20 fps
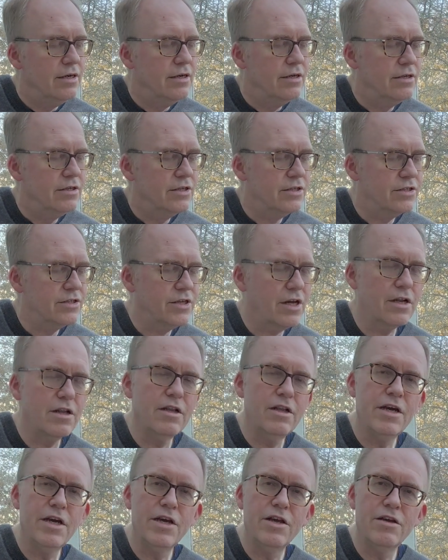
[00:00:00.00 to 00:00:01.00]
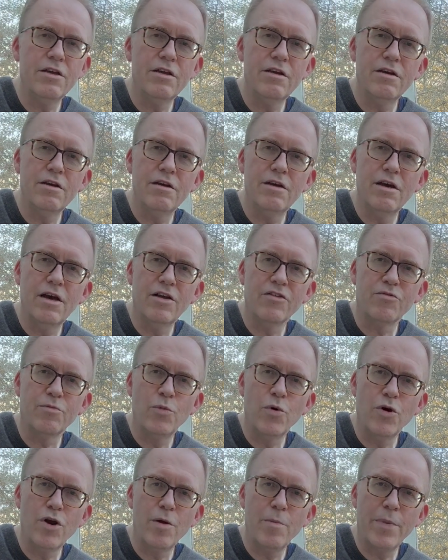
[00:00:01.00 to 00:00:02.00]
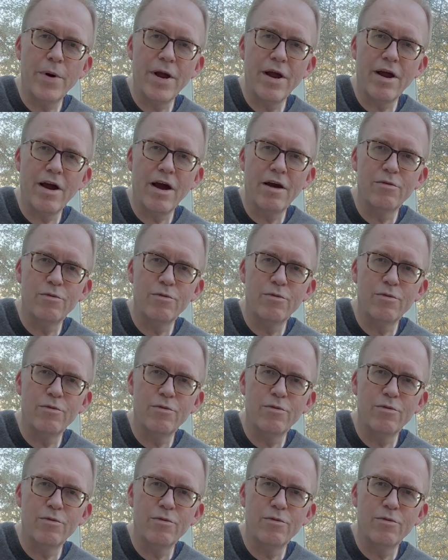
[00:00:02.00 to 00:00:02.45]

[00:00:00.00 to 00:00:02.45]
suddenly it's more about